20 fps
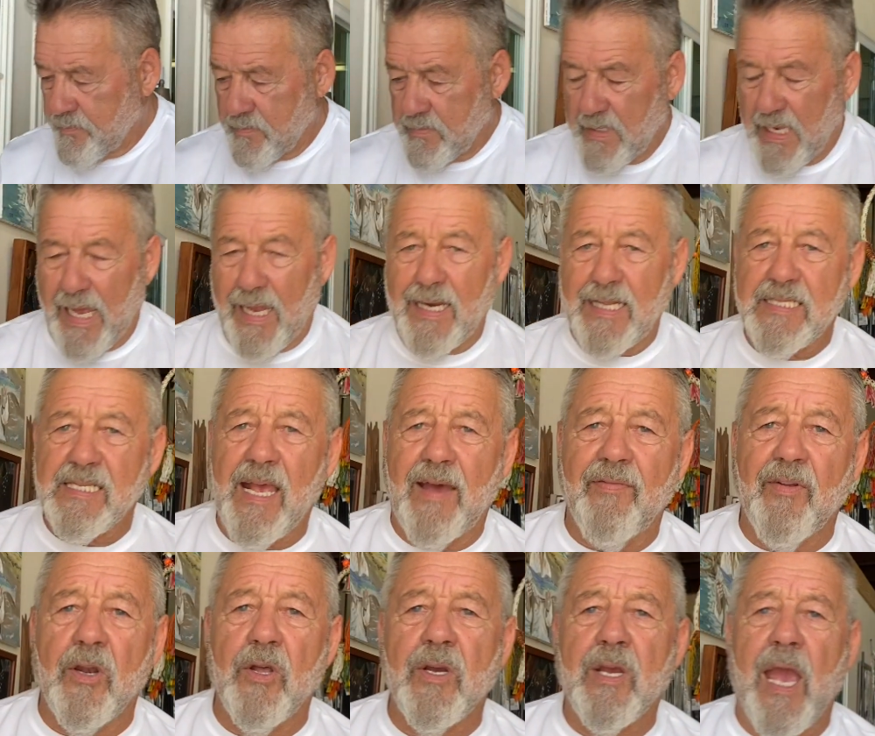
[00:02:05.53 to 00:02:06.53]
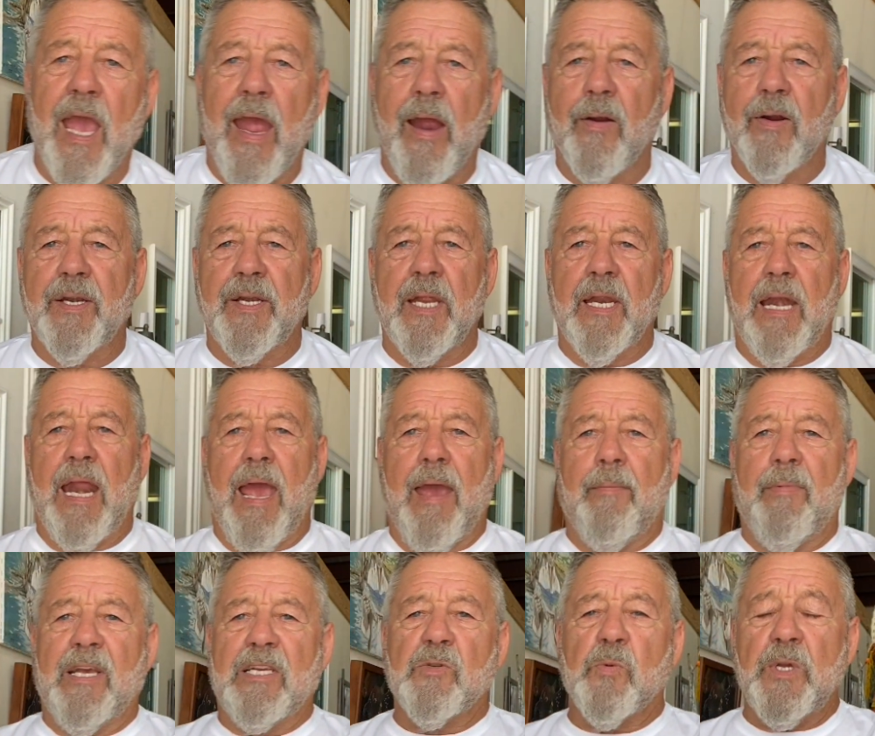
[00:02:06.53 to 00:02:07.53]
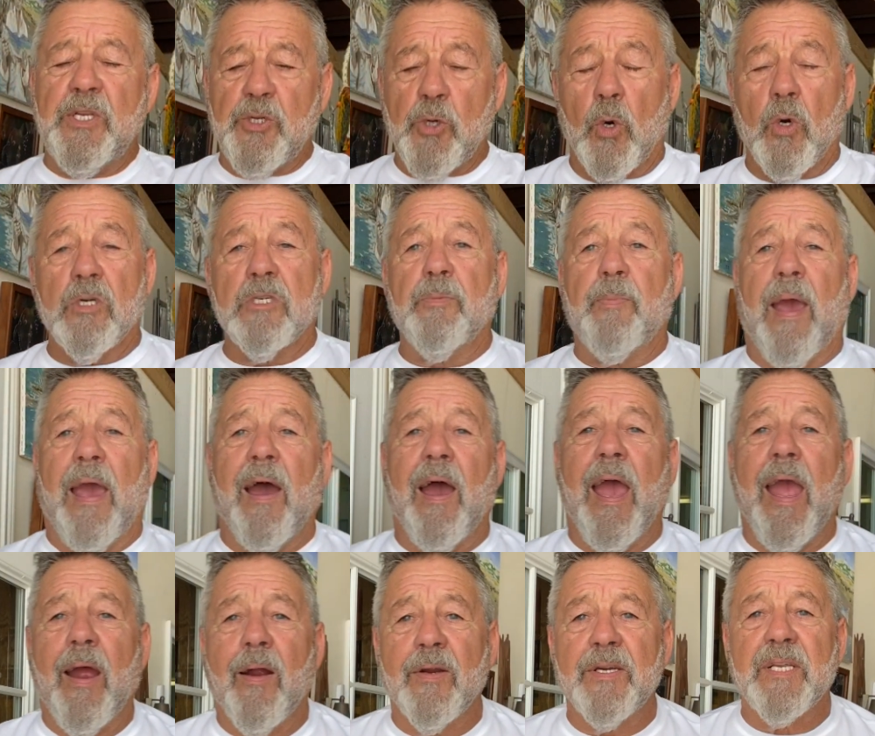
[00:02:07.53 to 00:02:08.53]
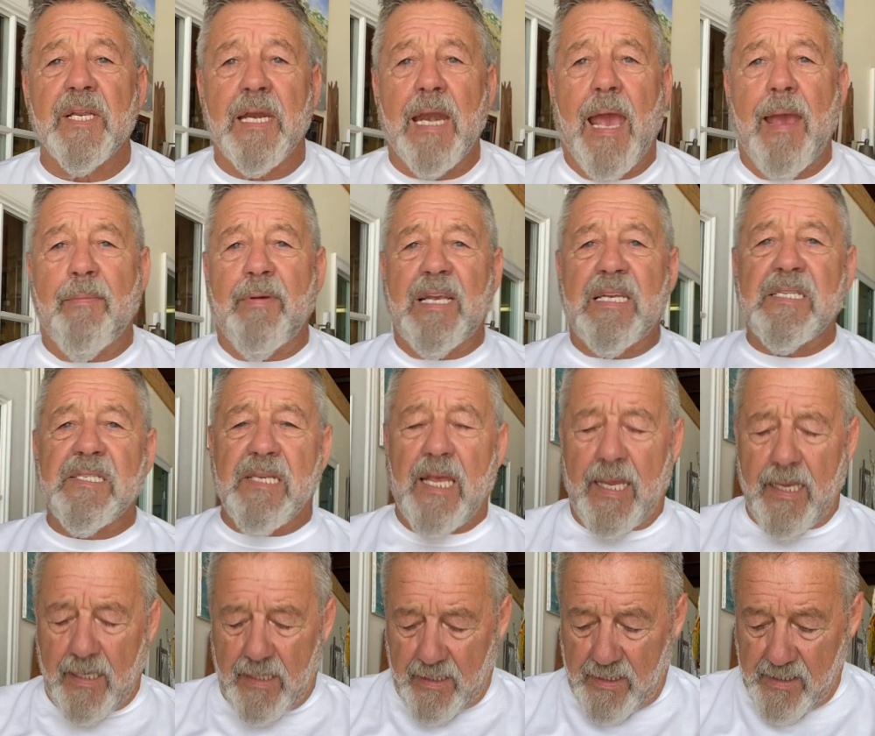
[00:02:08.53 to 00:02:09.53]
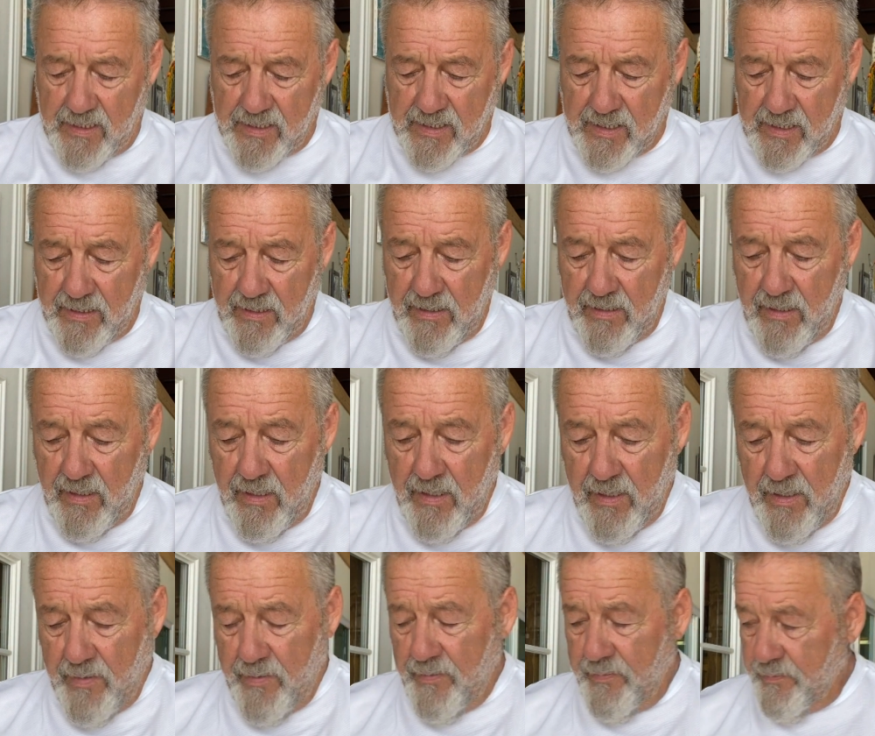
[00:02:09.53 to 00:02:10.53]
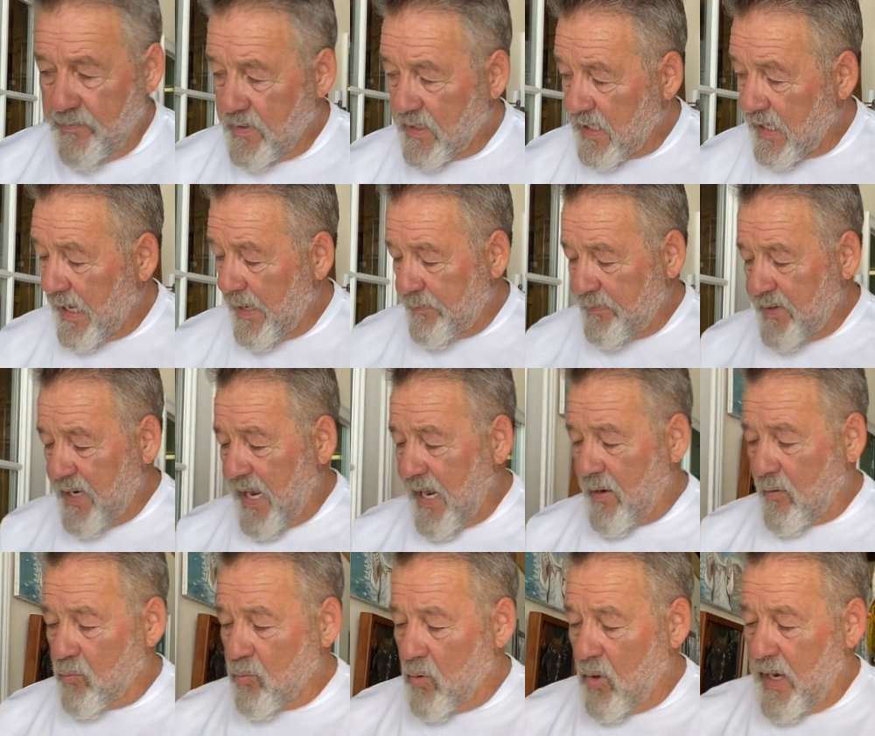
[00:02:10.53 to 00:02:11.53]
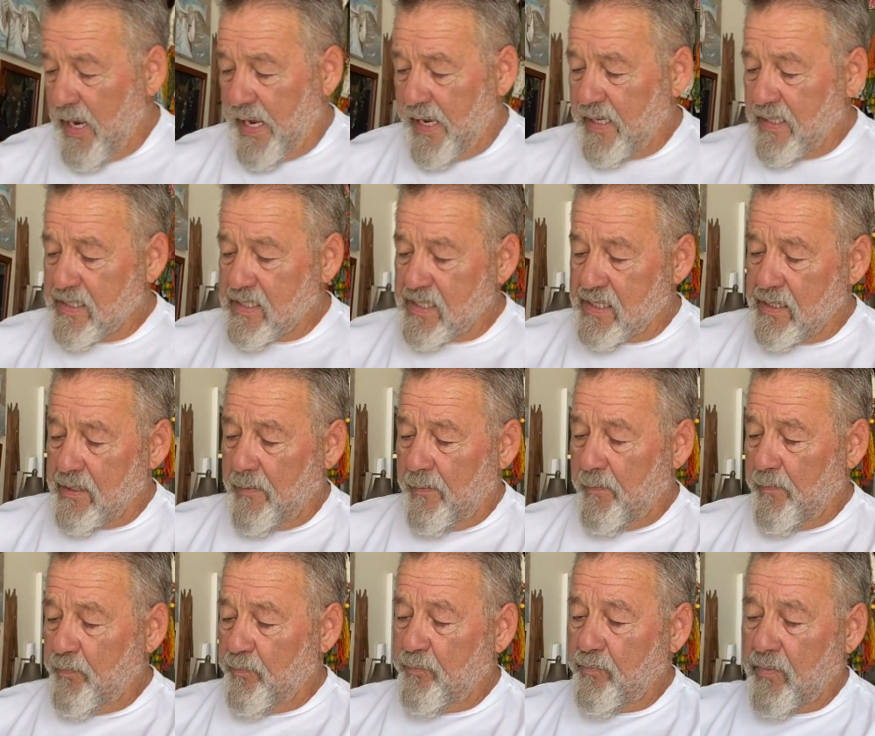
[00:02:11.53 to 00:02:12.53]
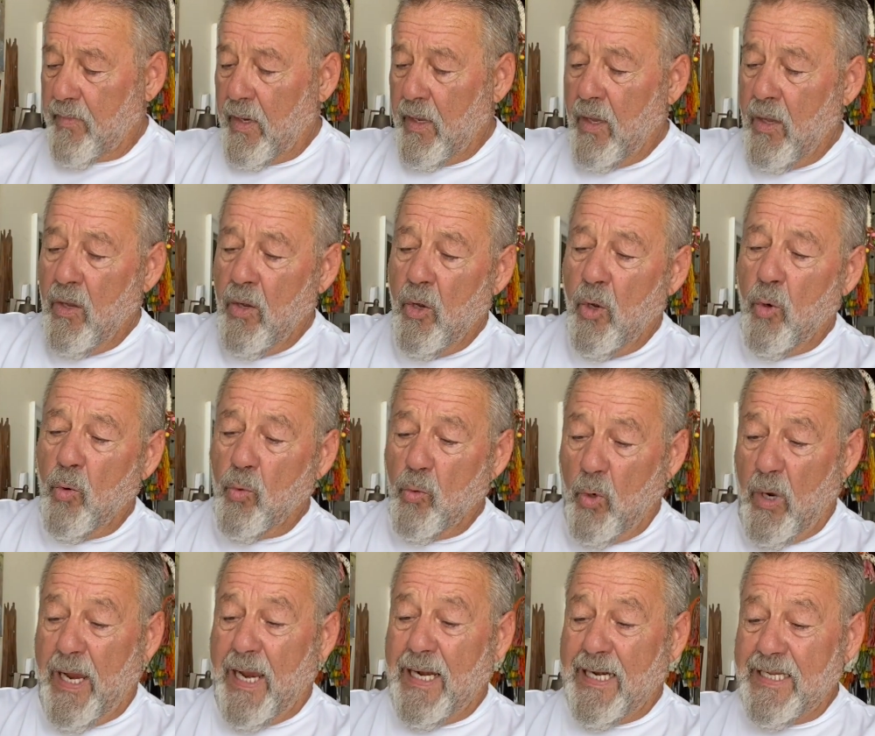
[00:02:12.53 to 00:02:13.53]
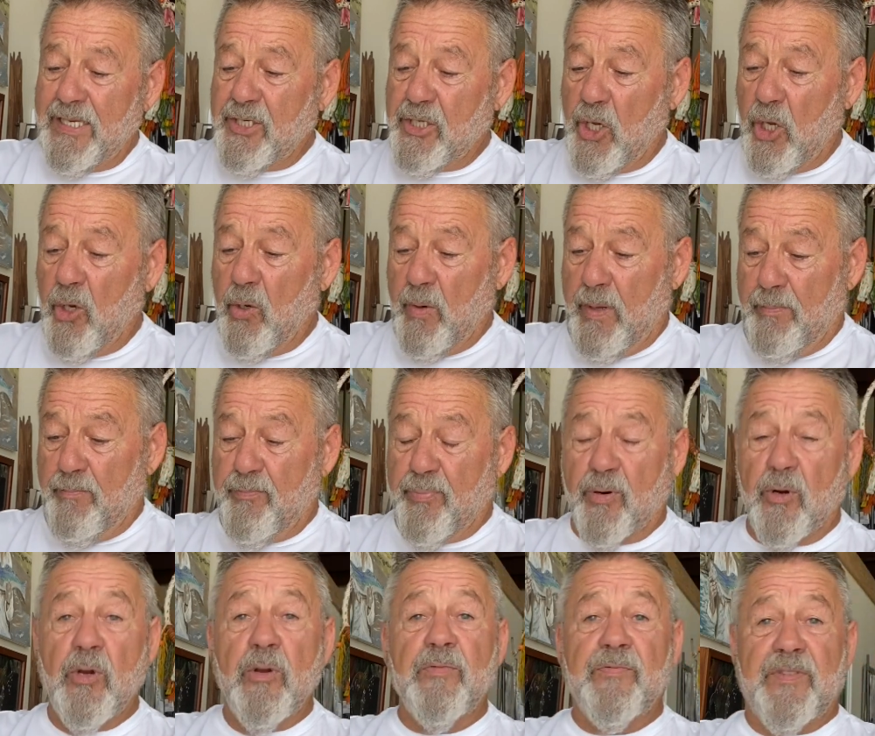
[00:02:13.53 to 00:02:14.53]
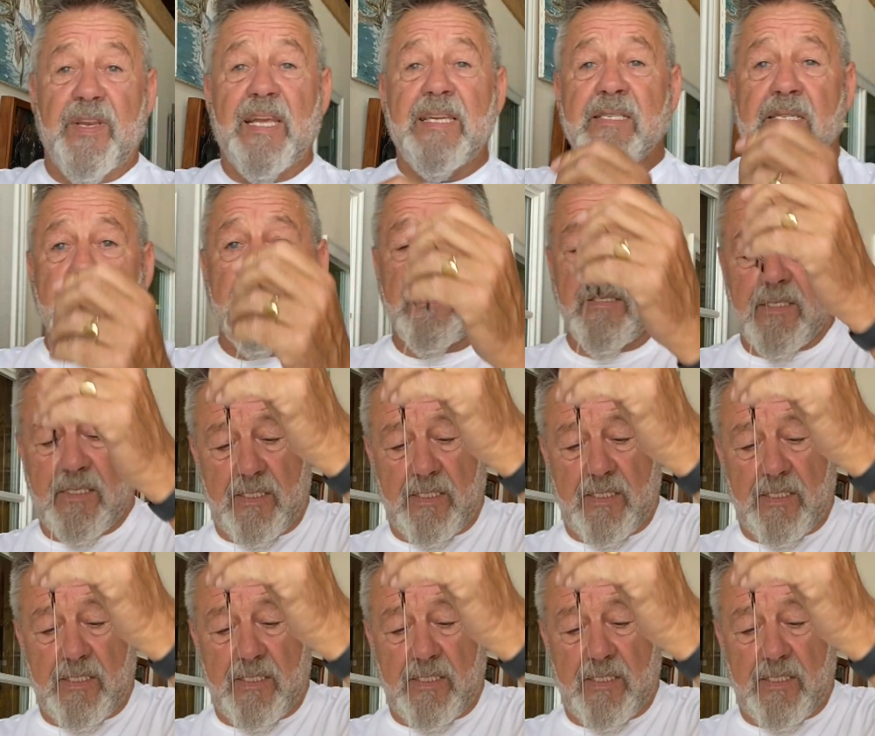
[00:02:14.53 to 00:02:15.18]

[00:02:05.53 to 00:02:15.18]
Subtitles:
Now let's have a look at aerodynamics. We talked about aerodynamic sinkers. Clip down rigs really do improve distance.